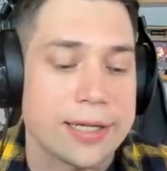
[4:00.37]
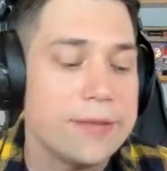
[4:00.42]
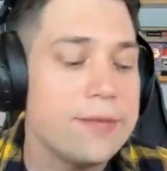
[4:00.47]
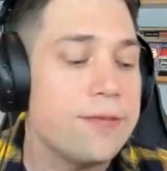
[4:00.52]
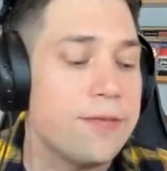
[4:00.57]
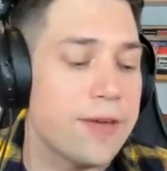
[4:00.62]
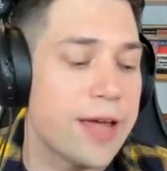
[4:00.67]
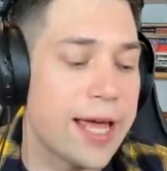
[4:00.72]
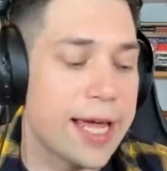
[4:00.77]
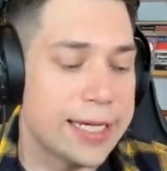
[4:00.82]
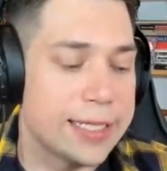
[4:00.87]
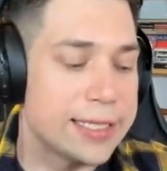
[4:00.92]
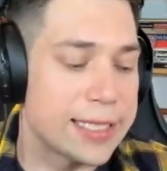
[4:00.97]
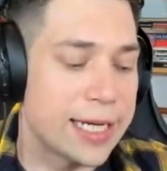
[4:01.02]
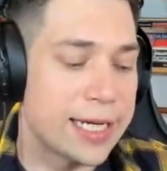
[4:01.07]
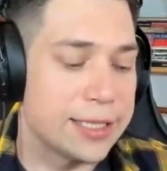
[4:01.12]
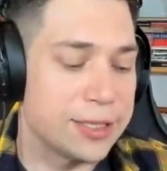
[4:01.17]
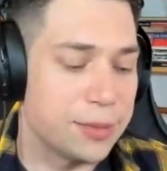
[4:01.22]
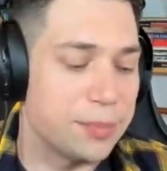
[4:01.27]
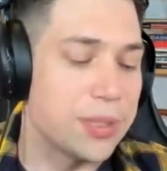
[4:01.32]

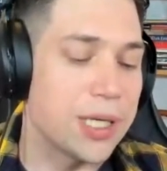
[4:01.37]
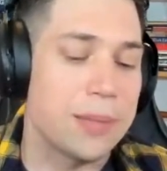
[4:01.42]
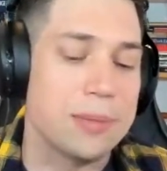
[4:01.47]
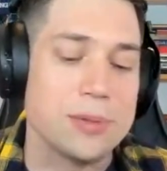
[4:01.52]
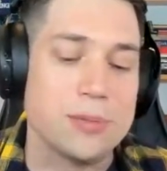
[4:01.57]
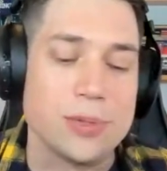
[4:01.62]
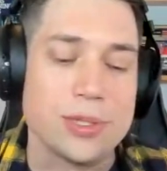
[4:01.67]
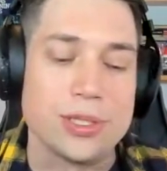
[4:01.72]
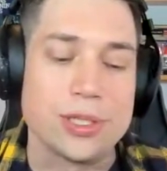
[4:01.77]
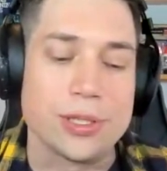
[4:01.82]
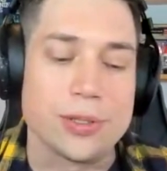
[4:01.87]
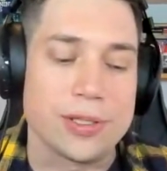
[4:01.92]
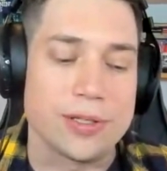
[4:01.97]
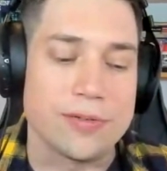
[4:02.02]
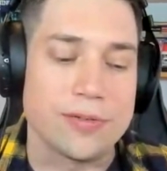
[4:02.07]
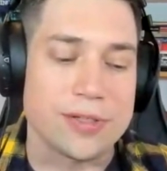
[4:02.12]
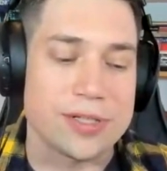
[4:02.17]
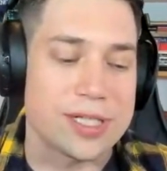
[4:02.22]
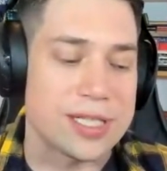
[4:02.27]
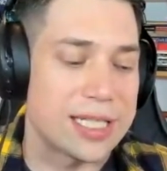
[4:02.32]
myself, and uh, you probably
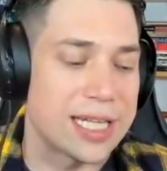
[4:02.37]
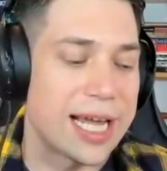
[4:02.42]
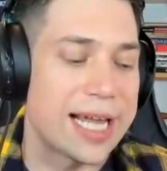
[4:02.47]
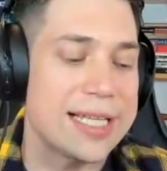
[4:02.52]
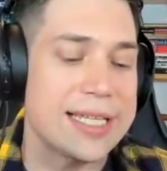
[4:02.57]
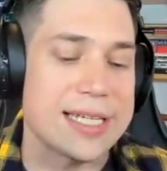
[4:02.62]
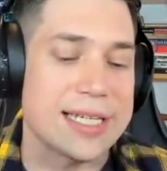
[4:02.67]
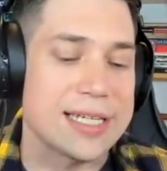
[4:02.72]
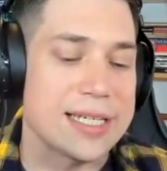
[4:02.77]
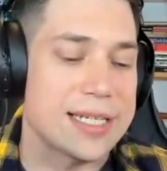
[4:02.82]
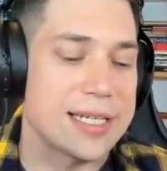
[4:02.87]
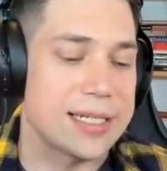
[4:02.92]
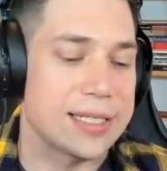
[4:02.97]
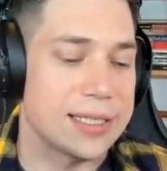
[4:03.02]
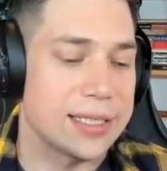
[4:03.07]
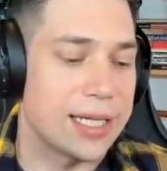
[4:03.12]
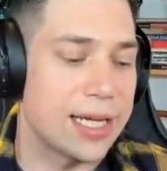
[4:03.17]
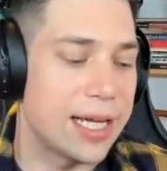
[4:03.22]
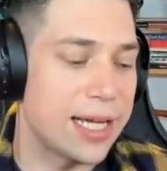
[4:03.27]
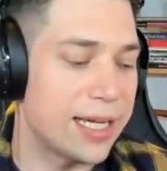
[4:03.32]
wouldn't know it at first
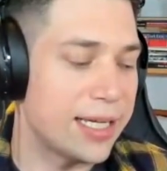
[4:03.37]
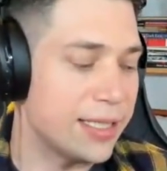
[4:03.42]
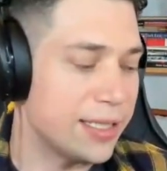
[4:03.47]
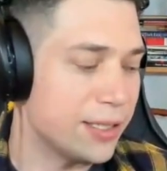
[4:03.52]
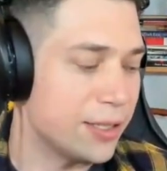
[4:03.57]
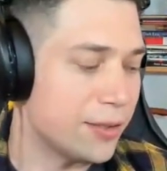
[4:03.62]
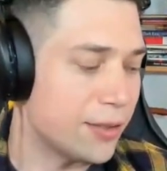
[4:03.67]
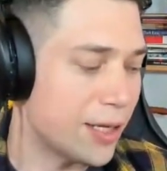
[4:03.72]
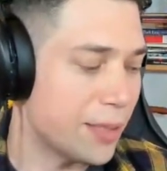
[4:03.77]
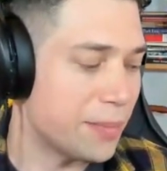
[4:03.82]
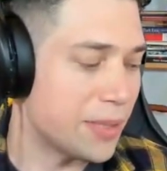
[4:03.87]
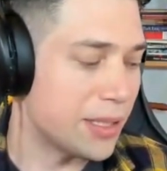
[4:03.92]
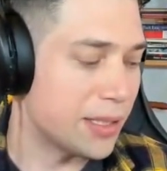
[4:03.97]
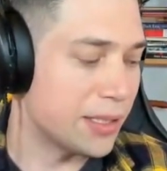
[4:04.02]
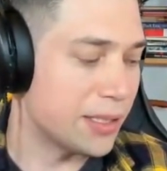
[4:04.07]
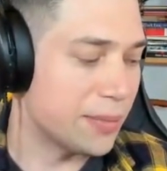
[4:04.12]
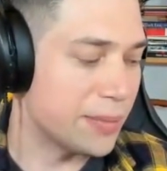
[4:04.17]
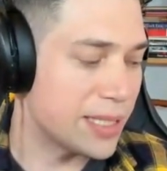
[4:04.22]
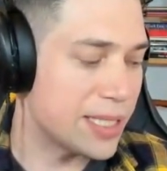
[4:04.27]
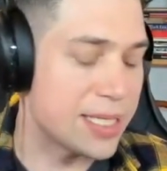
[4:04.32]
glance until, uh, you
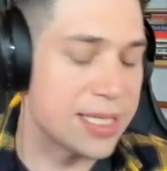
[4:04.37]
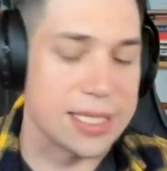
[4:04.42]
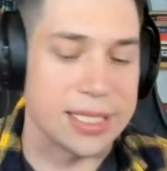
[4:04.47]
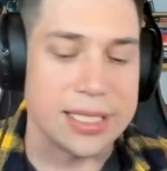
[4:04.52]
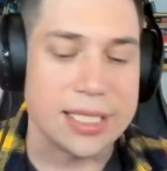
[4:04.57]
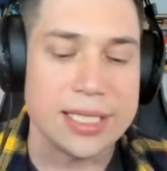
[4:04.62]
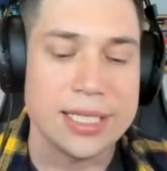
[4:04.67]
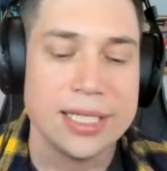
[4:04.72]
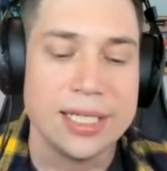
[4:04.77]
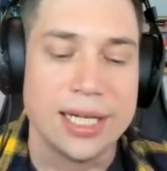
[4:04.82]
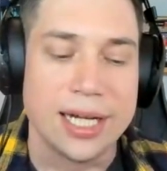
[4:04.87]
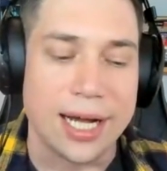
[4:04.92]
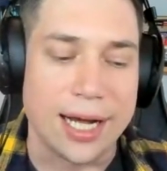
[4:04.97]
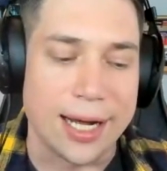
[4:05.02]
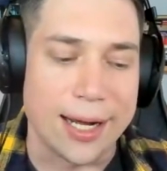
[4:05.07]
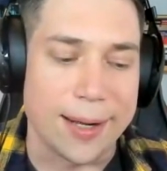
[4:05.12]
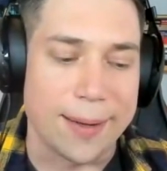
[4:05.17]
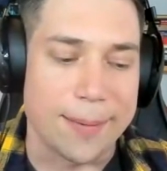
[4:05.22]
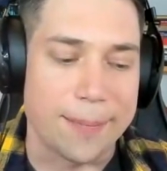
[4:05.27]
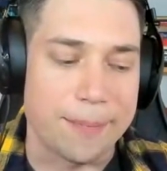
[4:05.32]
know, I'm a little bit
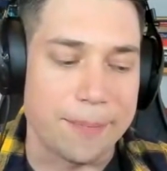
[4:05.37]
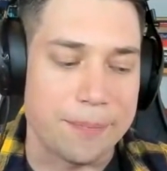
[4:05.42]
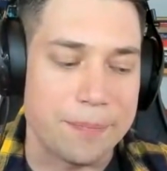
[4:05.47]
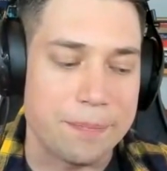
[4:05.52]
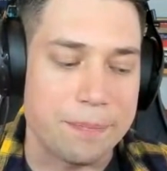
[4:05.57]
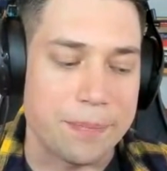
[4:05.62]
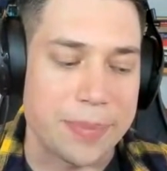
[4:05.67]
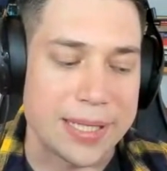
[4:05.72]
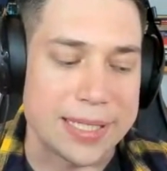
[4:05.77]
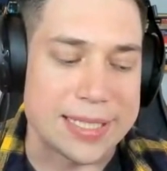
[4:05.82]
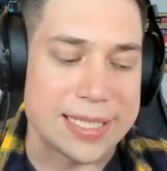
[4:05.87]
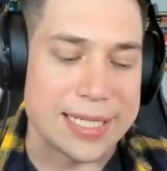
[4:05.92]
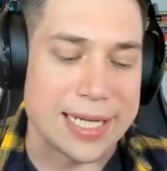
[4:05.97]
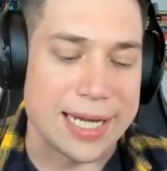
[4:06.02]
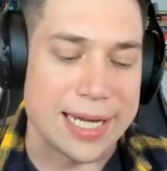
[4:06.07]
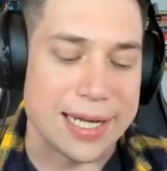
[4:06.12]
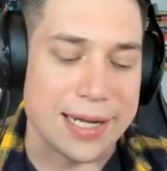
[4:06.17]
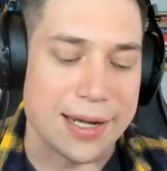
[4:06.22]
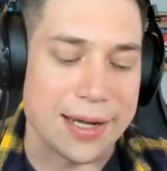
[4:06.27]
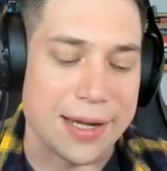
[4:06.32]
silly. Um,
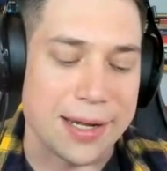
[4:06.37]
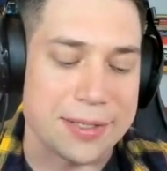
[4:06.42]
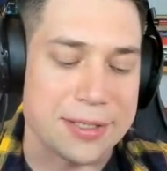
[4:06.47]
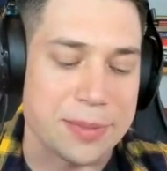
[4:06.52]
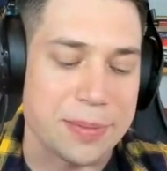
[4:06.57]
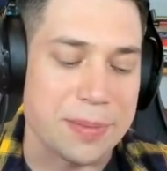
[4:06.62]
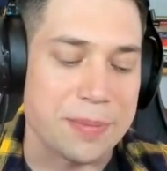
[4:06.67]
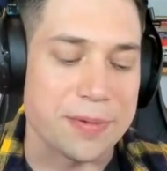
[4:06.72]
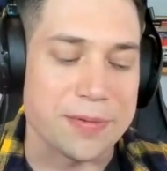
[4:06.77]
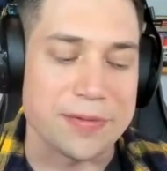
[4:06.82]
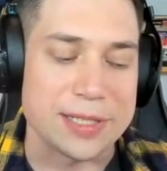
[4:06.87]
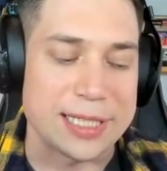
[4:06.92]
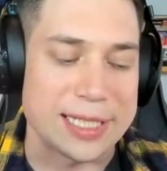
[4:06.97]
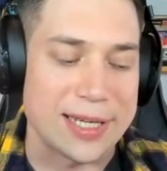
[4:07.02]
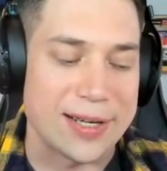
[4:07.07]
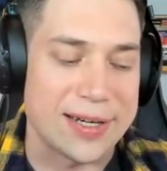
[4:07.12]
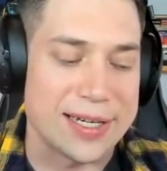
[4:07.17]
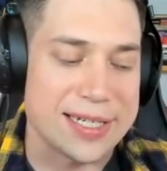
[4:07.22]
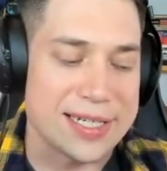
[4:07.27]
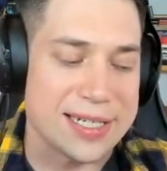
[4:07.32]
but uh, uh, to
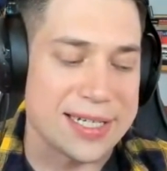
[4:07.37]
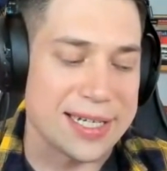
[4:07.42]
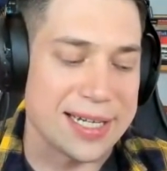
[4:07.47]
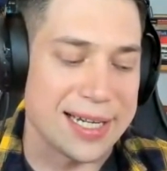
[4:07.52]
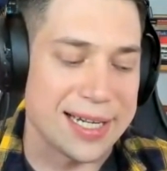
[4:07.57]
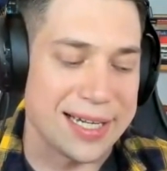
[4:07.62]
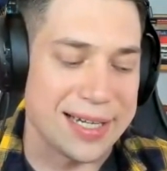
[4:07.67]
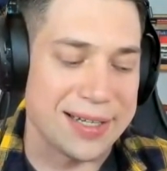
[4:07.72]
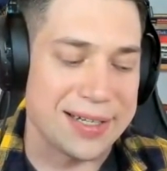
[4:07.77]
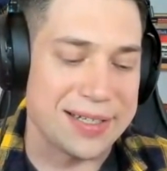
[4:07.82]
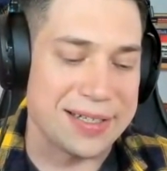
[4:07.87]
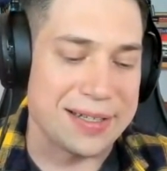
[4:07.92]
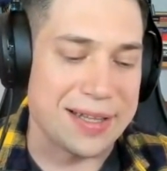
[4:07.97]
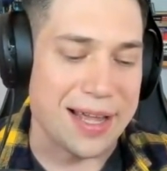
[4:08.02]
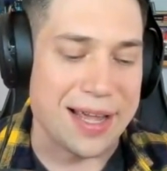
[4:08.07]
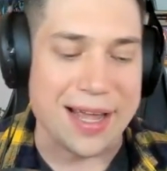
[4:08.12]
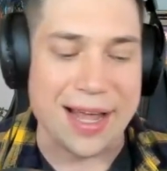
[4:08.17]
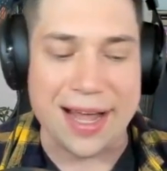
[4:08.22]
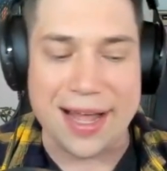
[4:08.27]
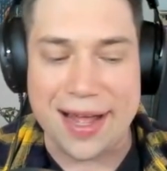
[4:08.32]
be perfectly honest,
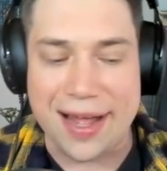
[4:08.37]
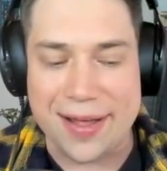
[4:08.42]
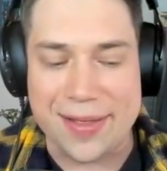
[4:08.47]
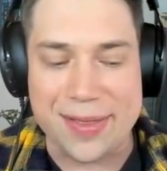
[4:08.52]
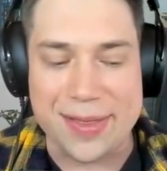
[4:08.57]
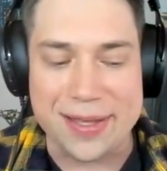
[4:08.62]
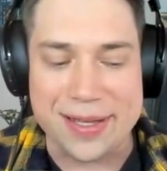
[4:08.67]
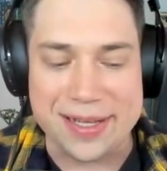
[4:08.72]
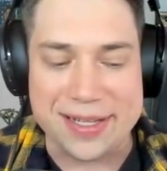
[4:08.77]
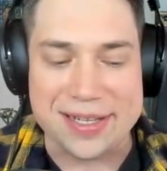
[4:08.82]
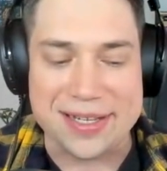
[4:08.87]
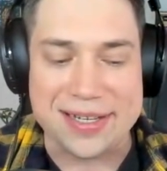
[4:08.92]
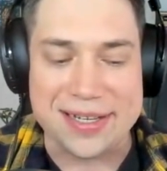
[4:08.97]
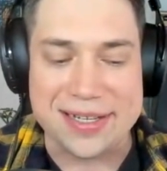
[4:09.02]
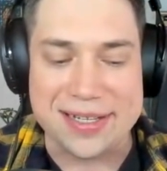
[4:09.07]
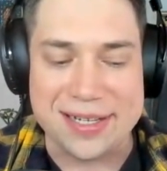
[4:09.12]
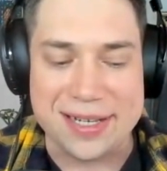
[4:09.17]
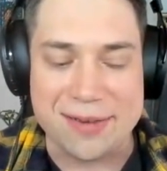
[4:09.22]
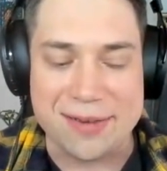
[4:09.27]
uh, I, I, I think